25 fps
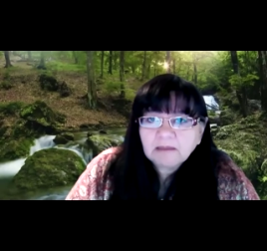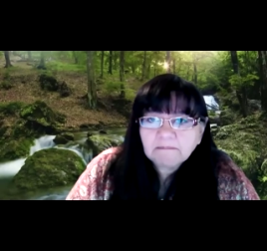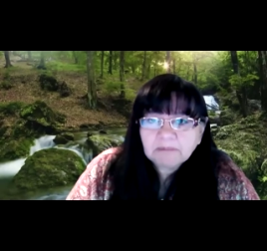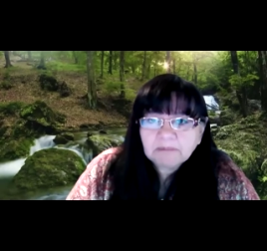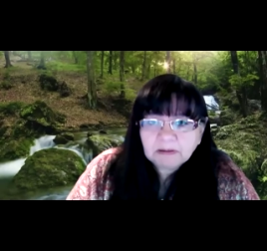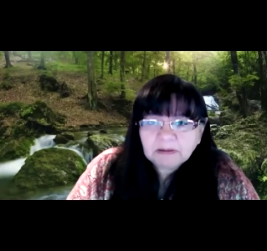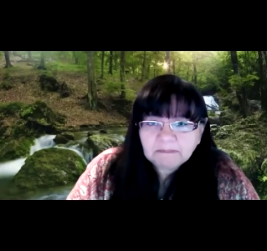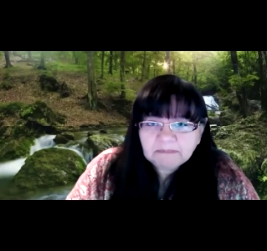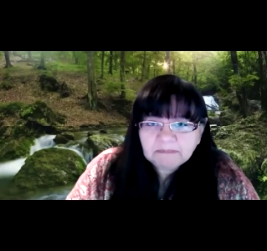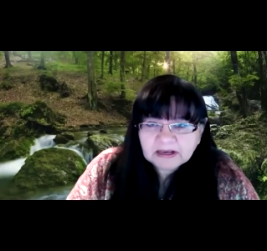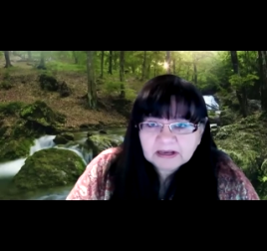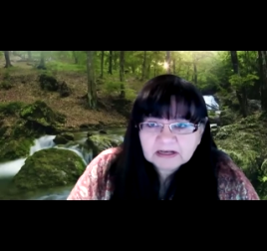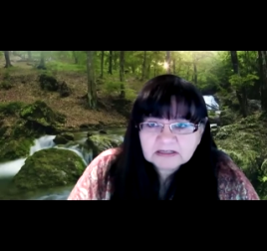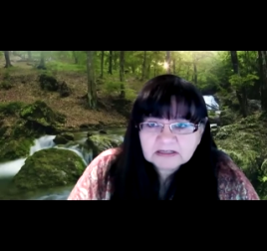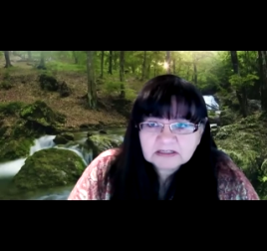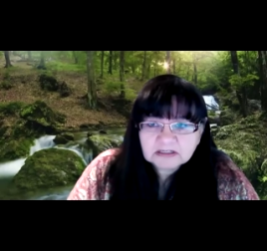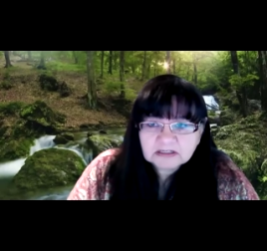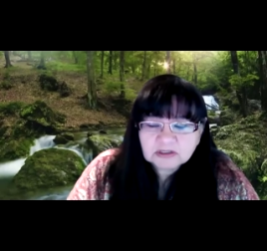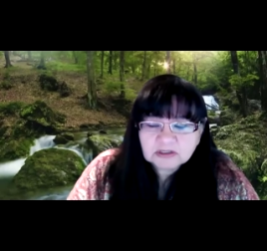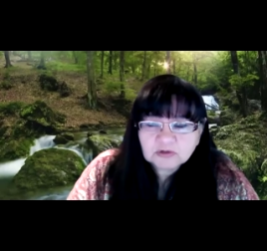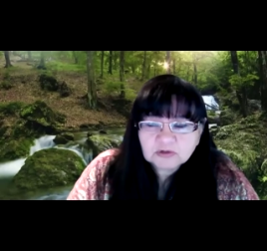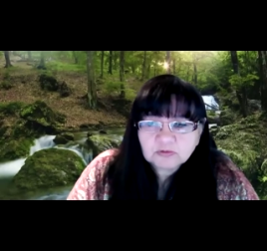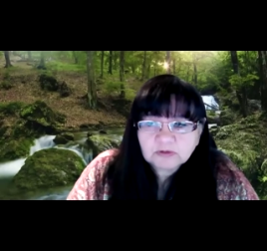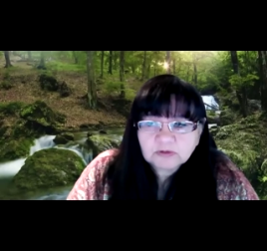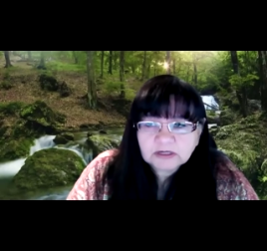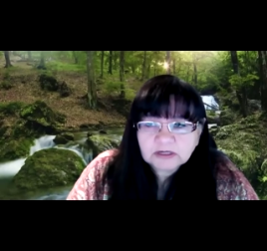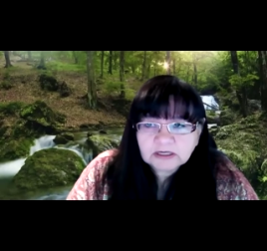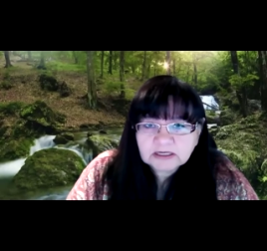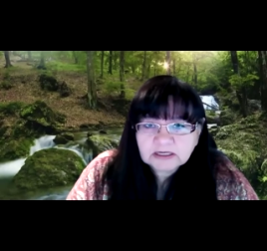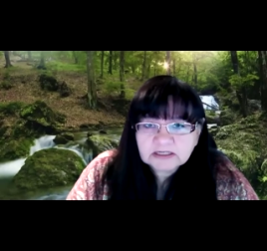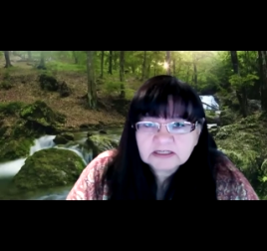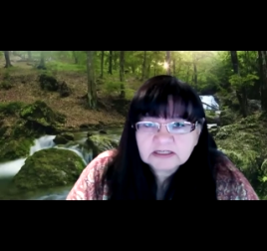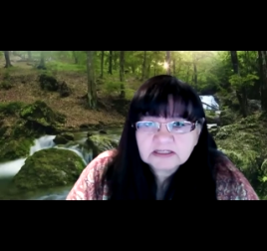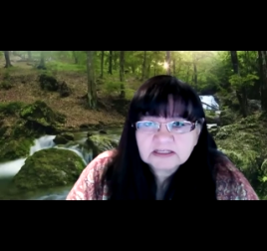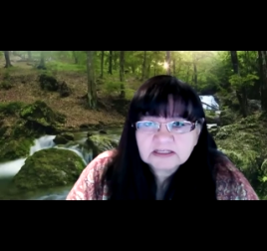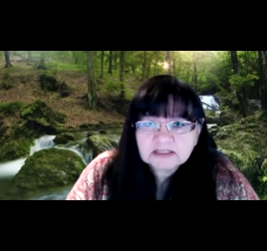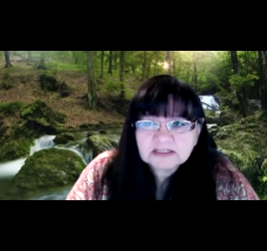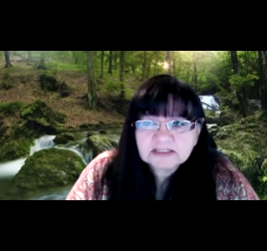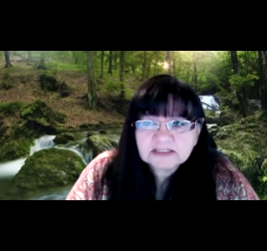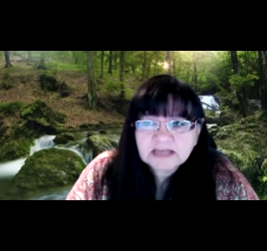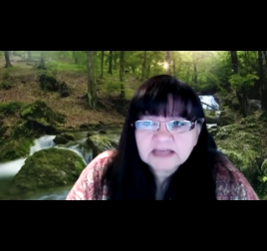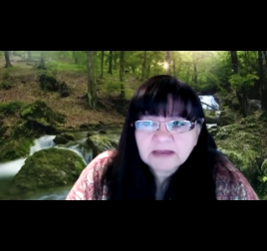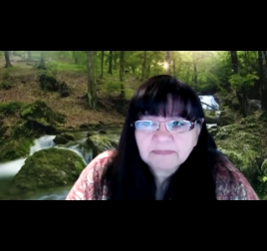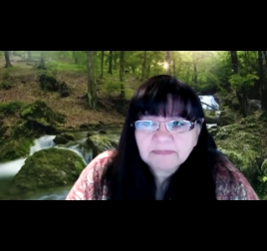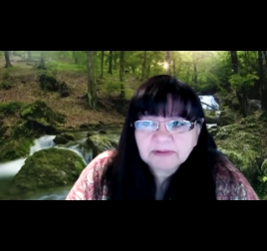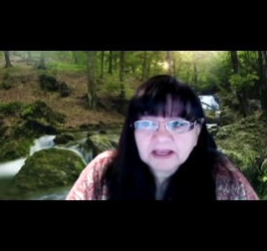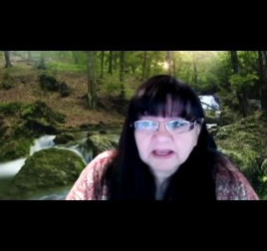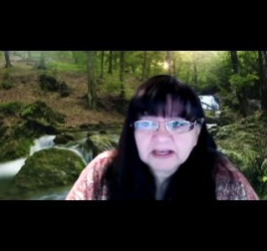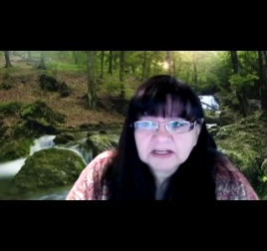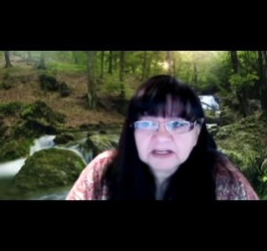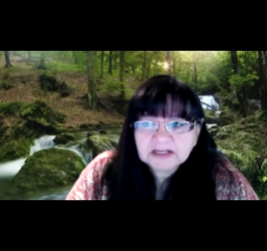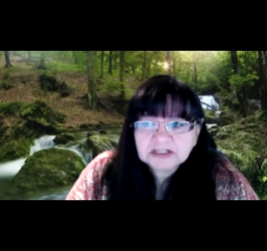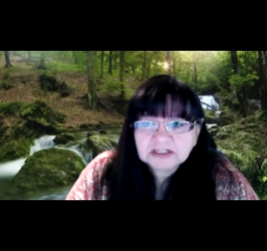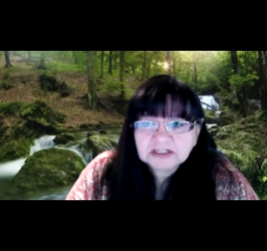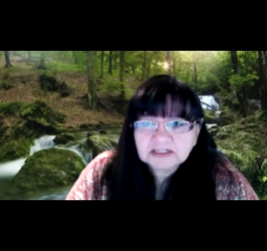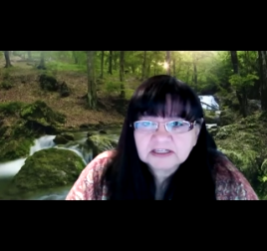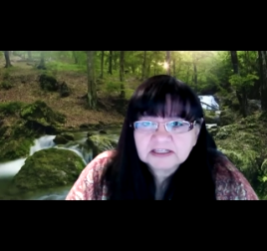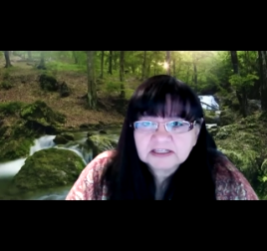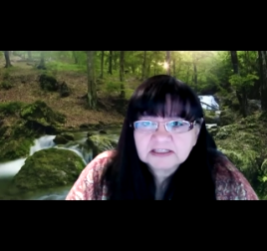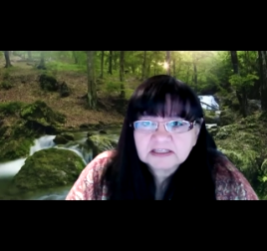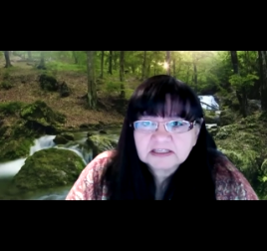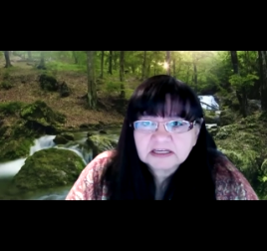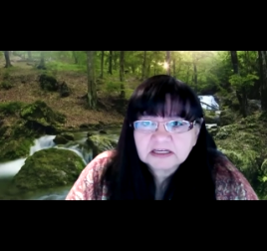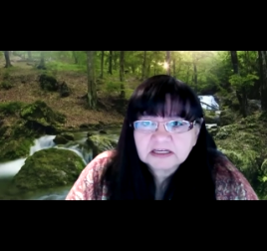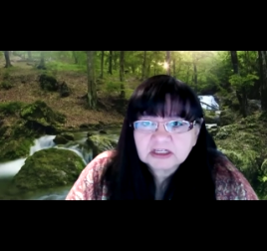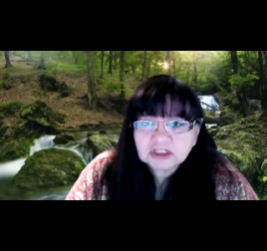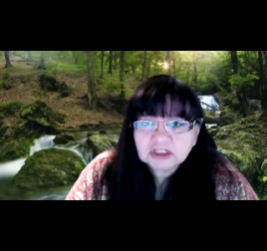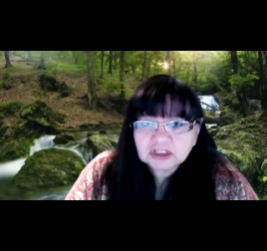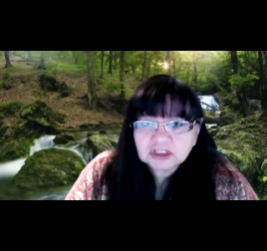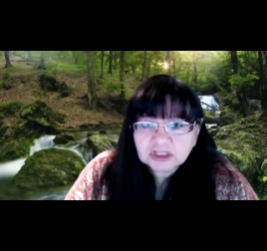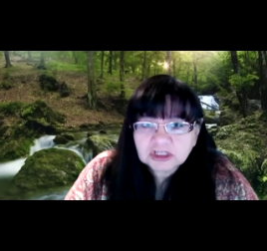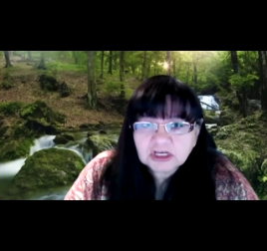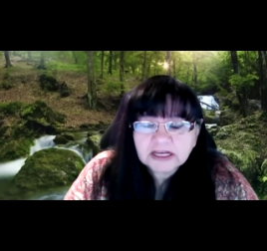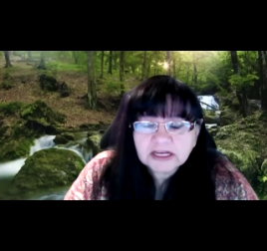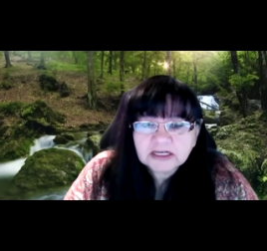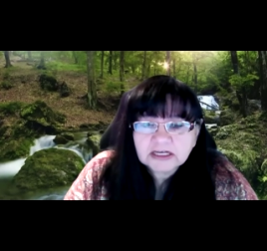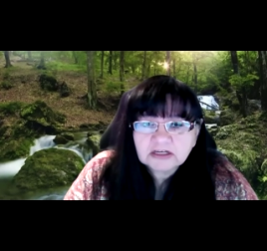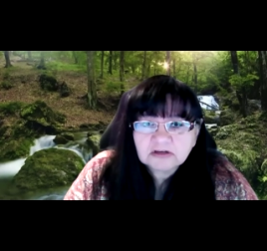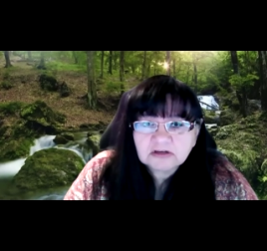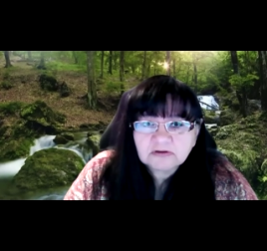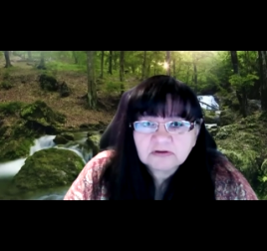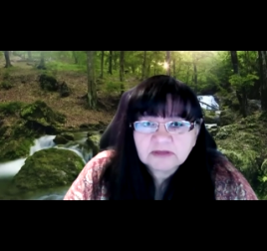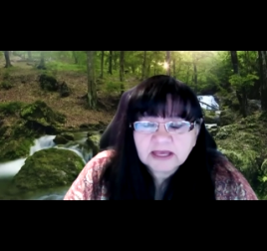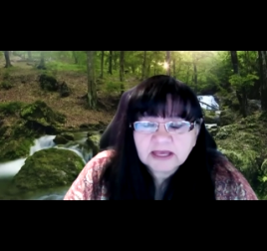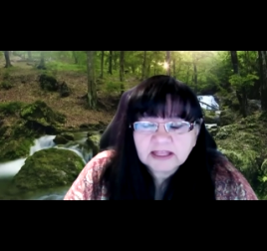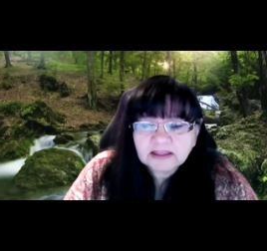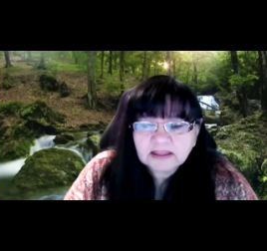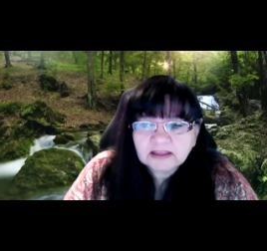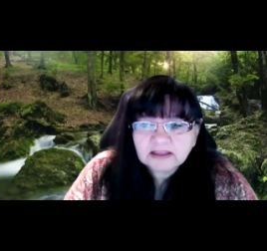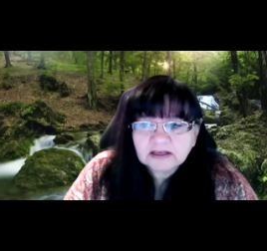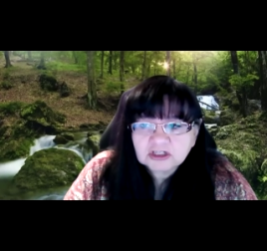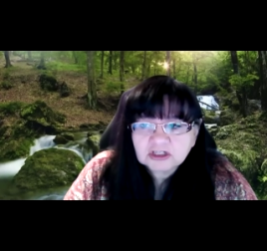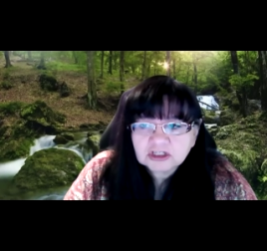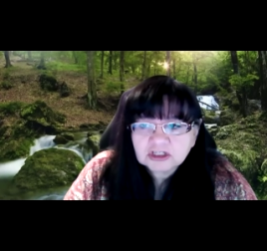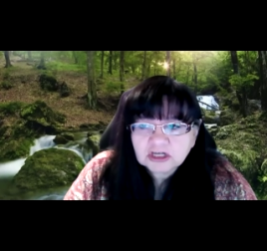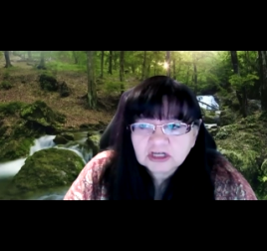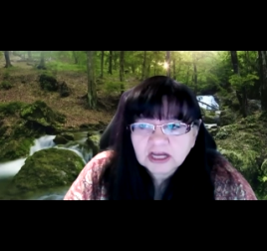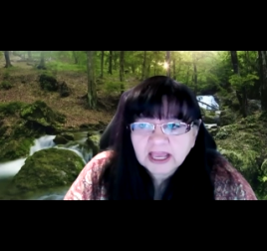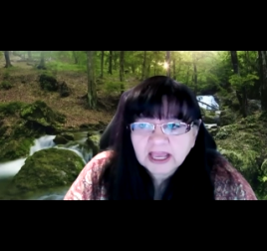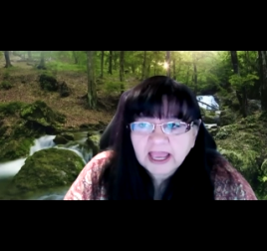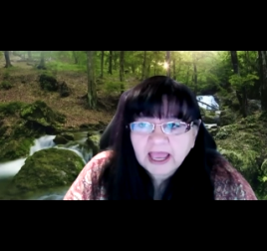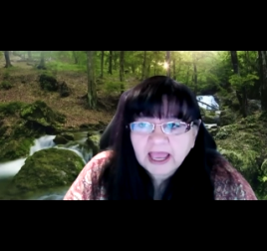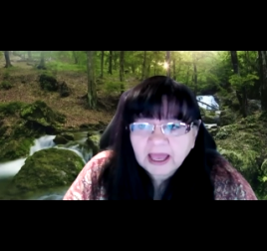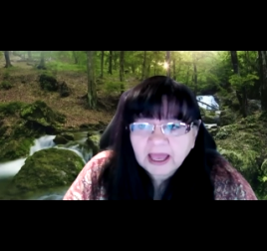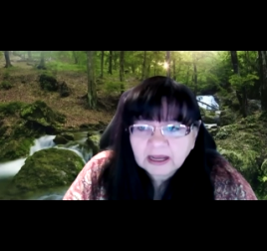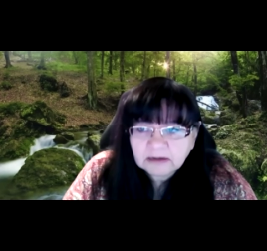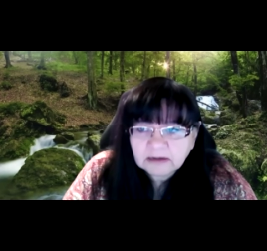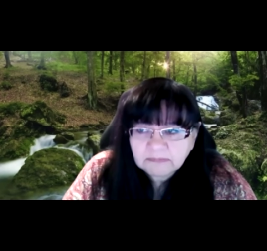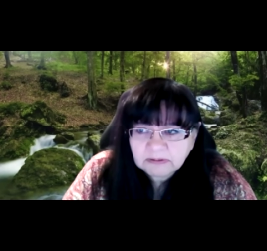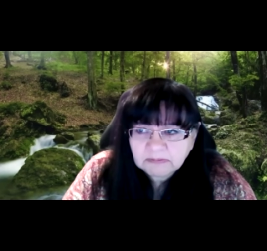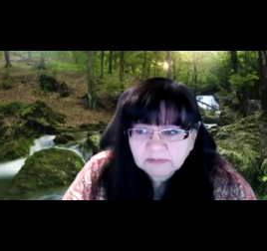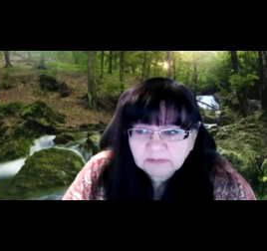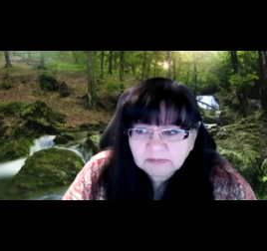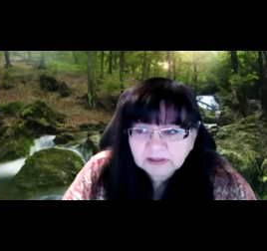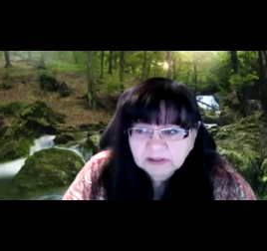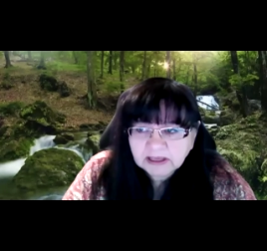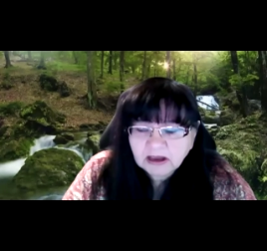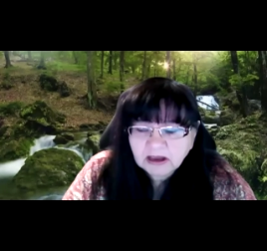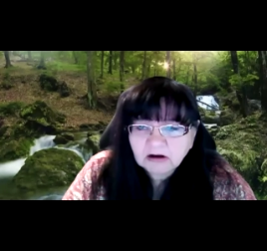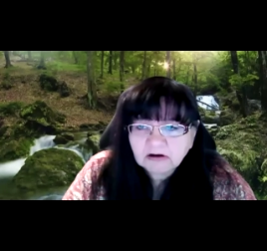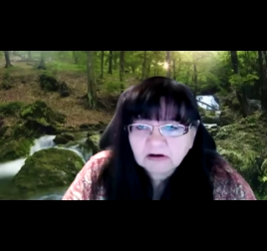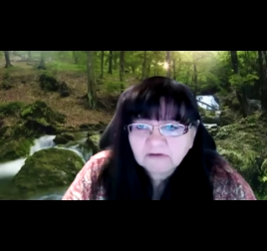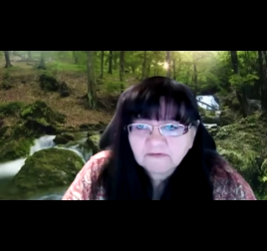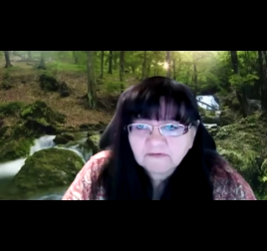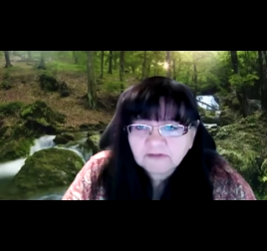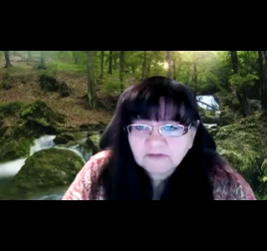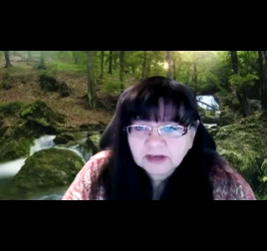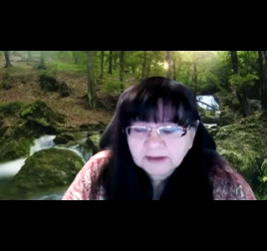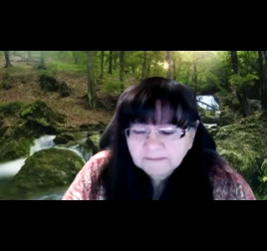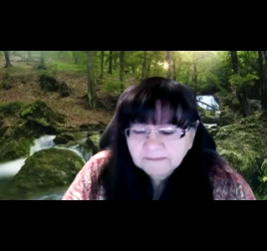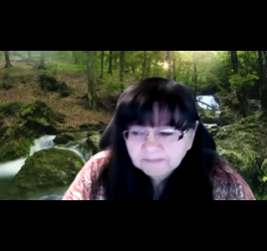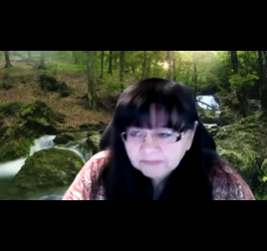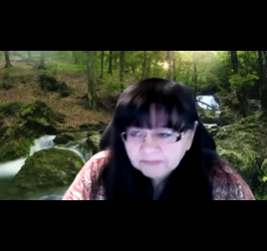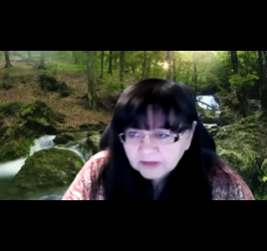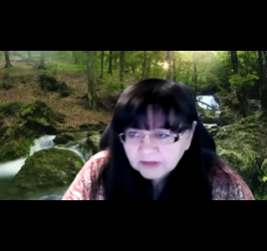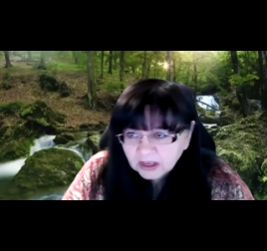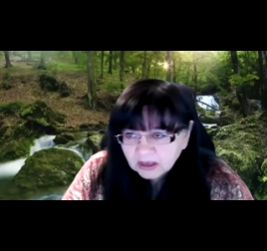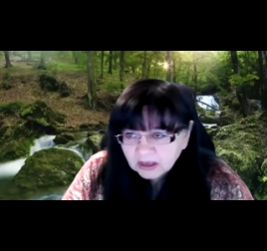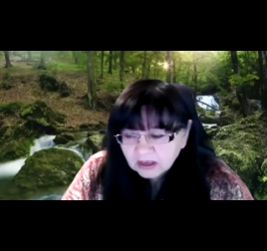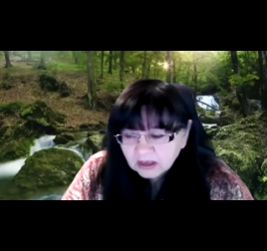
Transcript: But because it's written into this application, it's like, should I do that then? Should I add a bibliography?